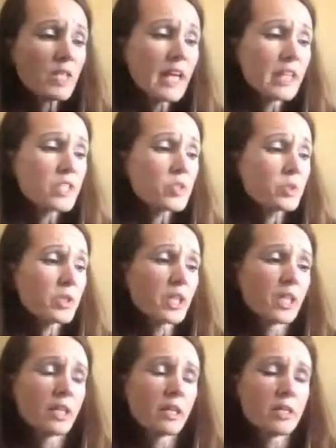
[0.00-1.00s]
And it's really
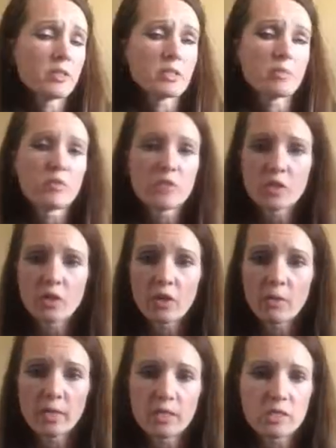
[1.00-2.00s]
good. I know some of you saw it
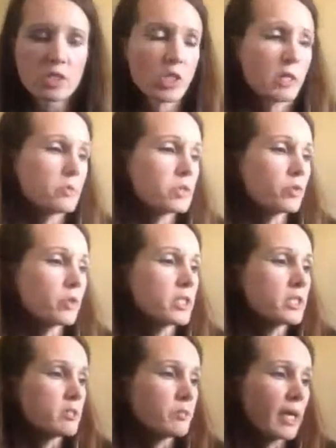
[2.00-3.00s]
on my Instagram
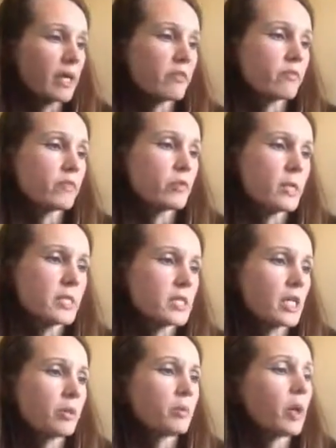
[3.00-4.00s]
stories back a few months
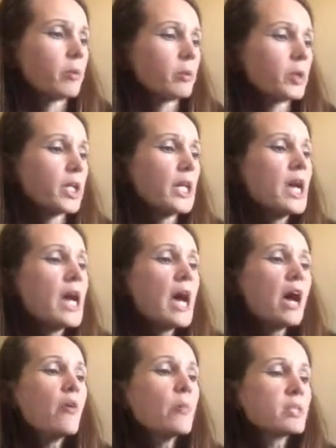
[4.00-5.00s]
ago, probably.
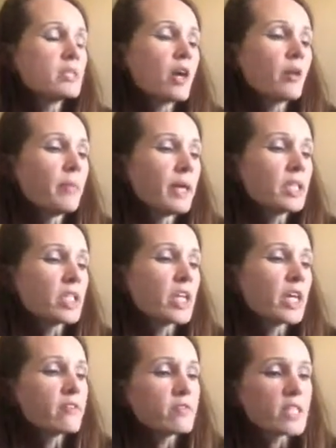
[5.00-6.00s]
It's called Made to
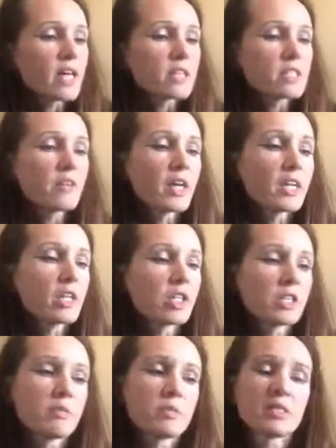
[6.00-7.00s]
Crave, Satisfying
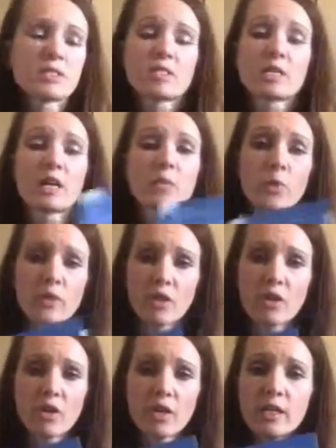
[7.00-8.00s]
Your Deepest Desire with
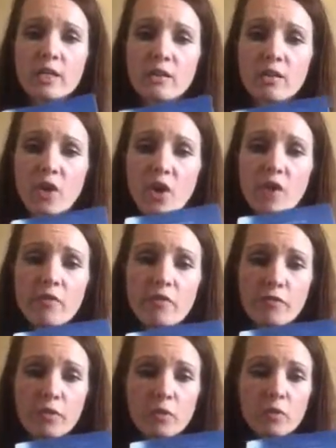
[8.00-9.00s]
God, Not
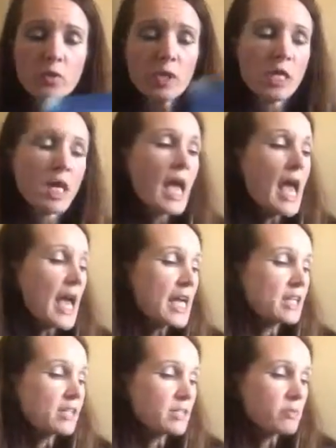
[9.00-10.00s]
Food.
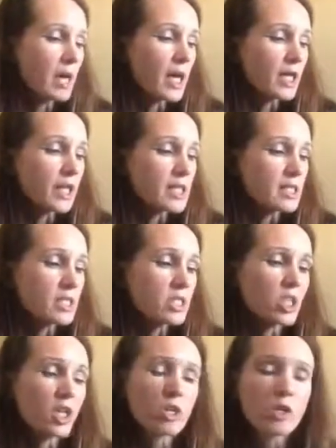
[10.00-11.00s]
And it is by Lisa
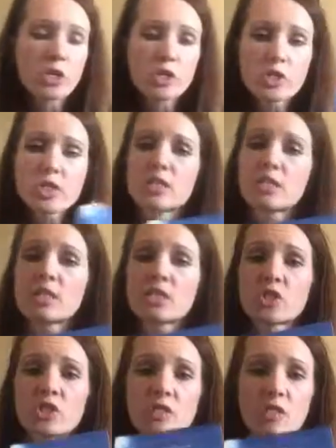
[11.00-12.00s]
TerKeurst.
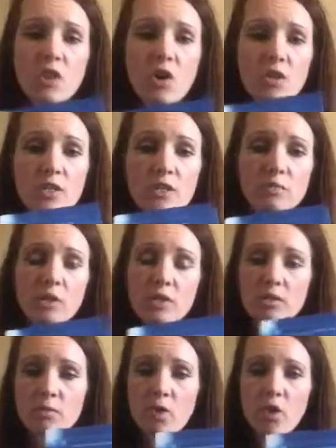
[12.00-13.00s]
She's an awesome
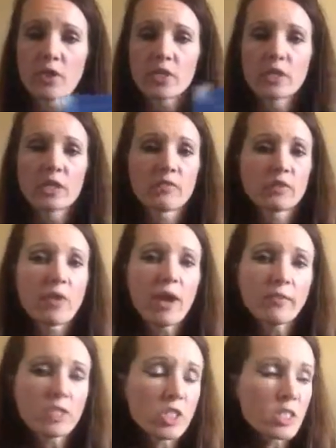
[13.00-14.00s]
author. If you
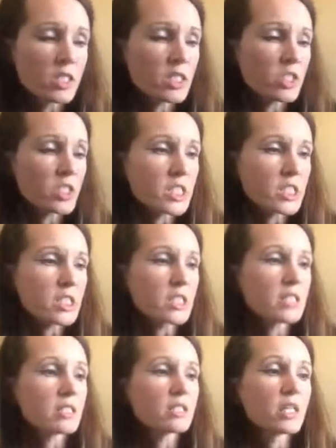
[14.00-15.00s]
have a chance to read
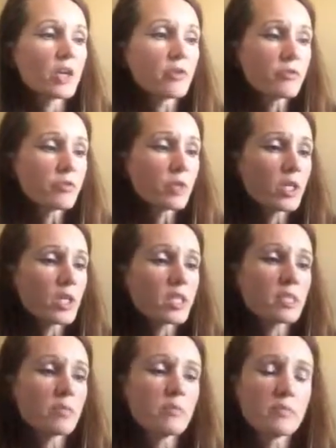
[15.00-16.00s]
this, go for it.
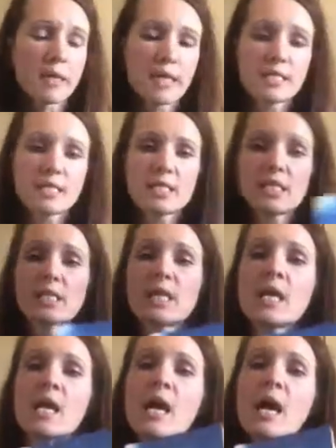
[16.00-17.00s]
It's amazing.
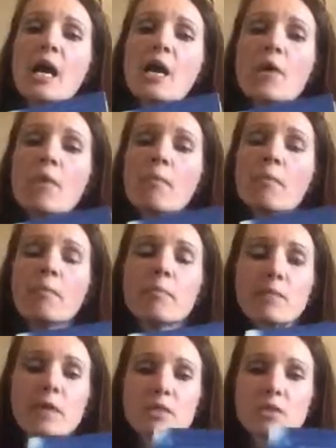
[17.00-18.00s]

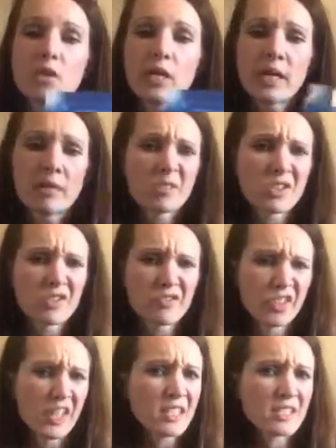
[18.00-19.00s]
It's on Amazon
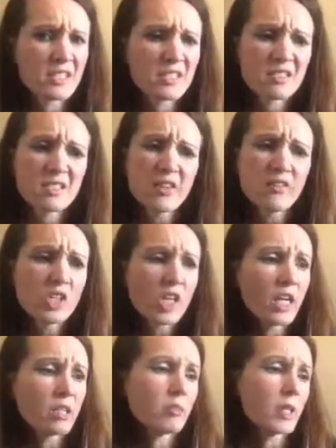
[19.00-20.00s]
for like $7
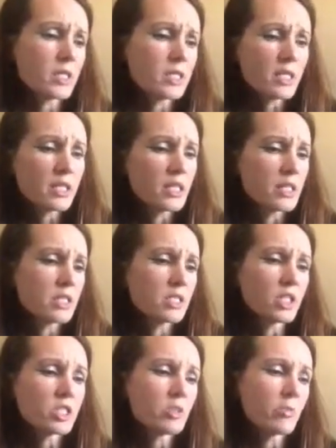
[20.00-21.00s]
or $8. I think it's
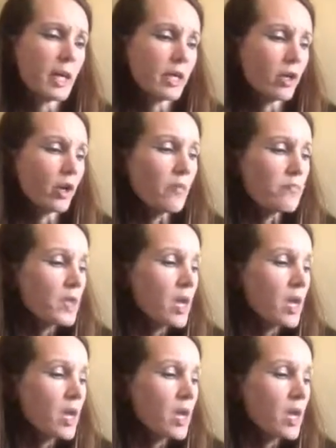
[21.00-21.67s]
not too bad at all.